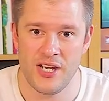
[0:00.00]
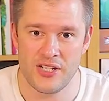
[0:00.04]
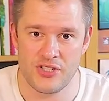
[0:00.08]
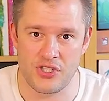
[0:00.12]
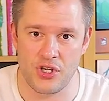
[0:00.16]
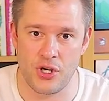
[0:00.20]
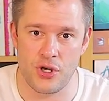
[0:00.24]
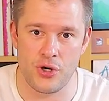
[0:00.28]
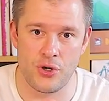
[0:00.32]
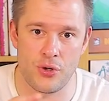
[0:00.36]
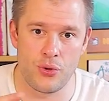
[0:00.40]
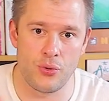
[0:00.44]

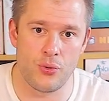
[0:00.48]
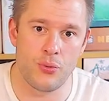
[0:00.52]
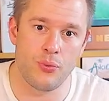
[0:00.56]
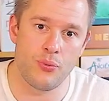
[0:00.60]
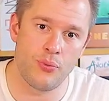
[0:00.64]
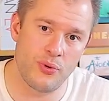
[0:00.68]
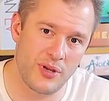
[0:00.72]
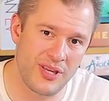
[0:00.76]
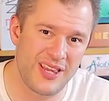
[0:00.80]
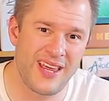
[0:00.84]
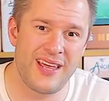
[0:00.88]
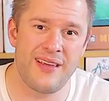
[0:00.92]
So
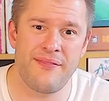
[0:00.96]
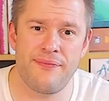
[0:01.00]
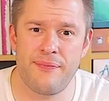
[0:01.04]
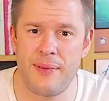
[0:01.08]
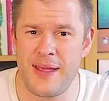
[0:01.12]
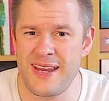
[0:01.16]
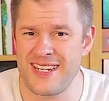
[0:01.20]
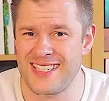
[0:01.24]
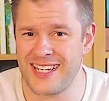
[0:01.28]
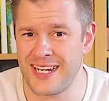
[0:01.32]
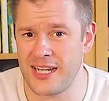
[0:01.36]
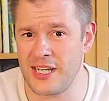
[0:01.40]
they've
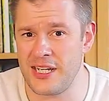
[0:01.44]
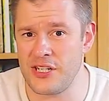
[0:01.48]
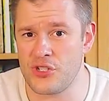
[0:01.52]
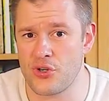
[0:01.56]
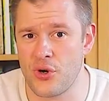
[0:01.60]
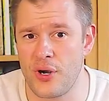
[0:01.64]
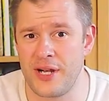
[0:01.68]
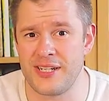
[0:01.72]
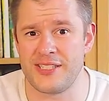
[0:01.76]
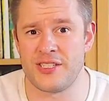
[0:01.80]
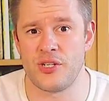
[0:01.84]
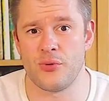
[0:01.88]
basically
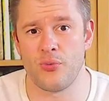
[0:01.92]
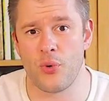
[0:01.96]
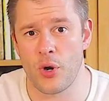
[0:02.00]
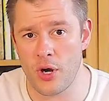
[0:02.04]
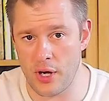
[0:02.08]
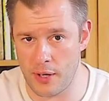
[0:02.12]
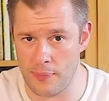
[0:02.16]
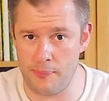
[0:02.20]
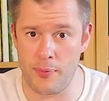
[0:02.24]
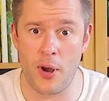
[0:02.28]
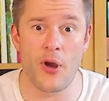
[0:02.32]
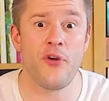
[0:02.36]
tried to
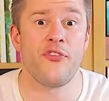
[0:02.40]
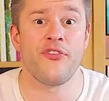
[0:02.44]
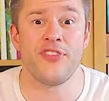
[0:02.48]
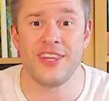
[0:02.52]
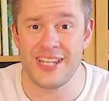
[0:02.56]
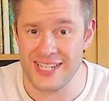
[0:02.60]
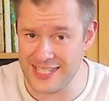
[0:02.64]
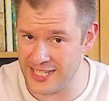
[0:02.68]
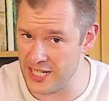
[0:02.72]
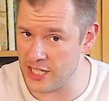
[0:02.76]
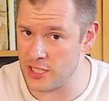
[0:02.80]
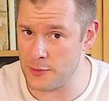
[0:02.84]
work both
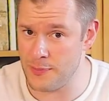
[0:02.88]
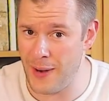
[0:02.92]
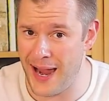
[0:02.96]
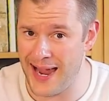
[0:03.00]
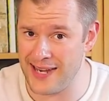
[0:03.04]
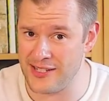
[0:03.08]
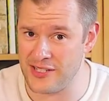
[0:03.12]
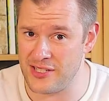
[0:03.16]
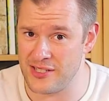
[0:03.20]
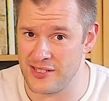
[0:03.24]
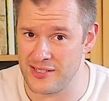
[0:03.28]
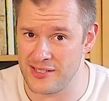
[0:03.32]
these
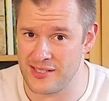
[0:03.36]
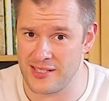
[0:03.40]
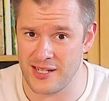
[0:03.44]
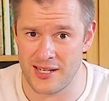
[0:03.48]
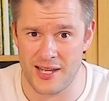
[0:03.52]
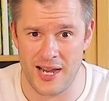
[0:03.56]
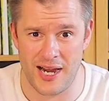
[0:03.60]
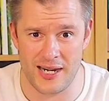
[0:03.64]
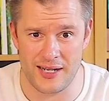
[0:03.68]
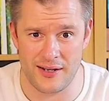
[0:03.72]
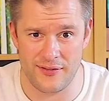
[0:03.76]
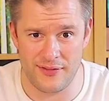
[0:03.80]
expansions to
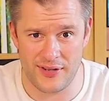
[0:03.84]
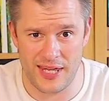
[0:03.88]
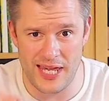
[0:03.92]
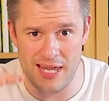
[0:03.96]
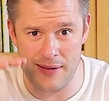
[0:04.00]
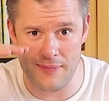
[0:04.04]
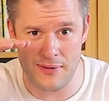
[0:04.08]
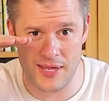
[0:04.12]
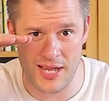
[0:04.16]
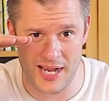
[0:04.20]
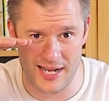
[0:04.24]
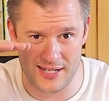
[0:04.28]
kind of
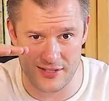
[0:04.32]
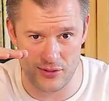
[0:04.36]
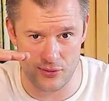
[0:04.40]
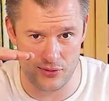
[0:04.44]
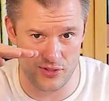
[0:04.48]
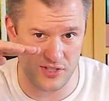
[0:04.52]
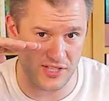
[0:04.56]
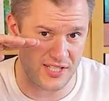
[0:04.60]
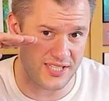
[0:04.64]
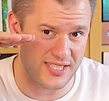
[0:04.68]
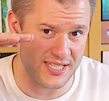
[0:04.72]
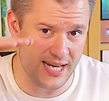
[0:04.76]
keep
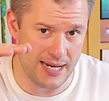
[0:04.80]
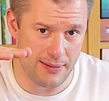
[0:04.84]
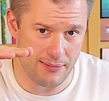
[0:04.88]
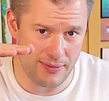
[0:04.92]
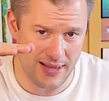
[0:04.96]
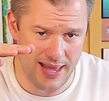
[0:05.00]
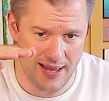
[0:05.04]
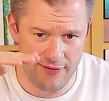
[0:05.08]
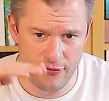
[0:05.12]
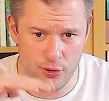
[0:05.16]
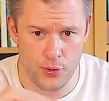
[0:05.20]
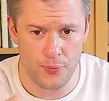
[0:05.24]
castles on the same
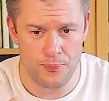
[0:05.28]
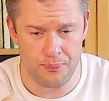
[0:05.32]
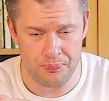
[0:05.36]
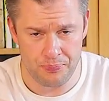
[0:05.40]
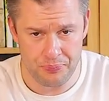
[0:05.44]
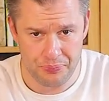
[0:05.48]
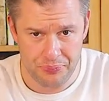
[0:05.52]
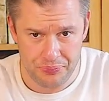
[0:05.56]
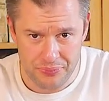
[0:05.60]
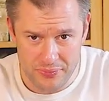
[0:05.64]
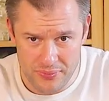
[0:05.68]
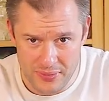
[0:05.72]
level
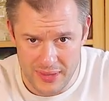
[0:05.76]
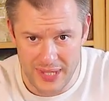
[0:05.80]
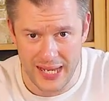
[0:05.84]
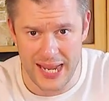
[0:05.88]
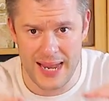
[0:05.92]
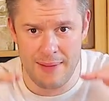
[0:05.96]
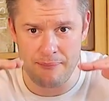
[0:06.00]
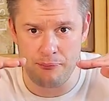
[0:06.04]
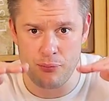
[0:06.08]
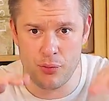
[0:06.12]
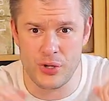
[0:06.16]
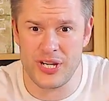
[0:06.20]

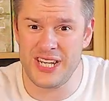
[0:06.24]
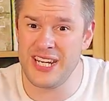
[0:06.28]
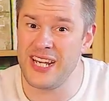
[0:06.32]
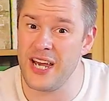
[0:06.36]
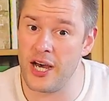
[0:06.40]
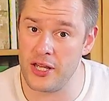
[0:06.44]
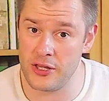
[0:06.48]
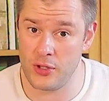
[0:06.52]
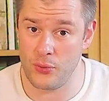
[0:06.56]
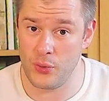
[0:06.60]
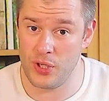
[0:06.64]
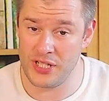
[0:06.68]
and bring the
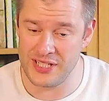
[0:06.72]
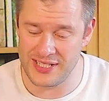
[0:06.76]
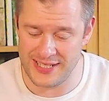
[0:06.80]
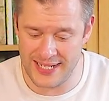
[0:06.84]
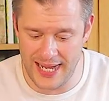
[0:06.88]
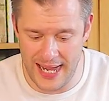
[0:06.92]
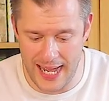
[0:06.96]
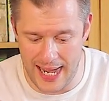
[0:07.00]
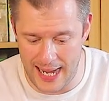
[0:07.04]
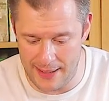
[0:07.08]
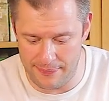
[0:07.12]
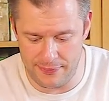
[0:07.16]
other ones
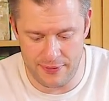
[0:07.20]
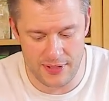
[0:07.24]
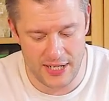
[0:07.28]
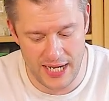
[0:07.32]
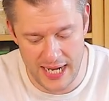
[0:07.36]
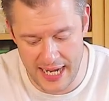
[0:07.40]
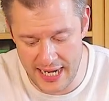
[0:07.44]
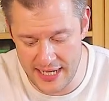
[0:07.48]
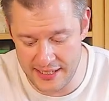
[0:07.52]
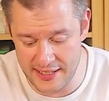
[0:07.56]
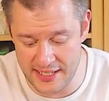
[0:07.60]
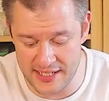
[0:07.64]
up.
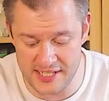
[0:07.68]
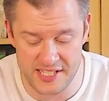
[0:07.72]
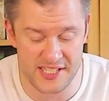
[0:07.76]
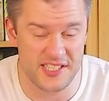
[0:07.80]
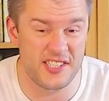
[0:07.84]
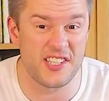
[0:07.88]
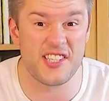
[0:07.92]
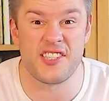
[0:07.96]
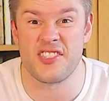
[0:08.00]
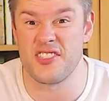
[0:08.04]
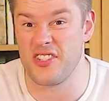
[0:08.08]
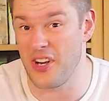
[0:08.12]
And this
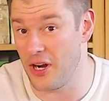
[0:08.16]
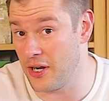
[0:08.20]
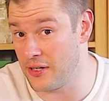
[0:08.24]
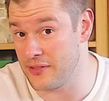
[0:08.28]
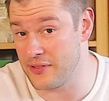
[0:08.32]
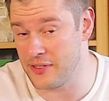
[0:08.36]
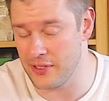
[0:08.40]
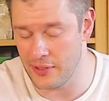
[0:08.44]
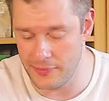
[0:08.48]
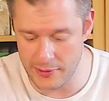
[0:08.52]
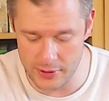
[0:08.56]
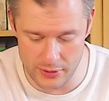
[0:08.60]
is the
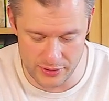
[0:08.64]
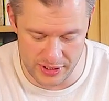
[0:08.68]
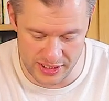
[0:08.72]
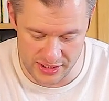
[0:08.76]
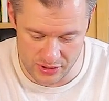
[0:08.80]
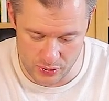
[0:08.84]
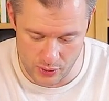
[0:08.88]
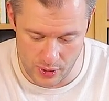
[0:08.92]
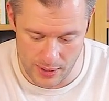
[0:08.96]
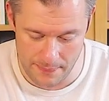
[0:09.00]
start of the buildings